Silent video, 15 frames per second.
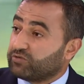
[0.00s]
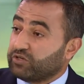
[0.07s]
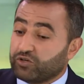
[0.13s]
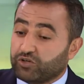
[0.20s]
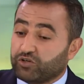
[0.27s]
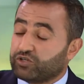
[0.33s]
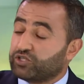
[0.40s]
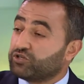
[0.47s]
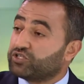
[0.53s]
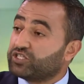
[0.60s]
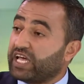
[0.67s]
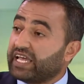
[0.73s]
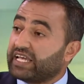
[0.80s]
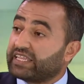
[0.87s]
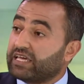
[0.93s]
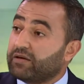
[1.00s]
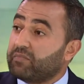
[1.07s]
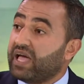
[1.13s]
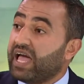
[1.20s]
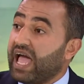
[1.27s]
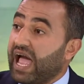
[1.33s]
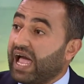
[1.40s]
You should take them
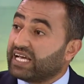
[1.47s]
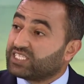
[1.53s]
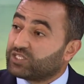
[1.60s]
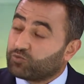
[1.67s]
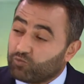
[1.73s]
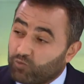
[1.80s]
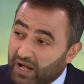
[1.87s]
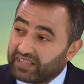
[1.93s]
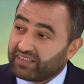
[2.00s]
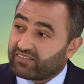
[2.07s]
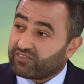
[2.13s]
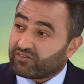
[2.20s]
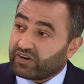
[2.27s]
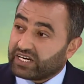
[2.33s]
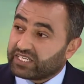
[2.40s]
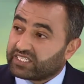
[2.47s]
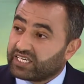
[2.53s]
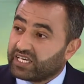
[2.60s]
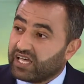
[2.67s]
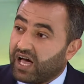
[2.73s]
as one threat.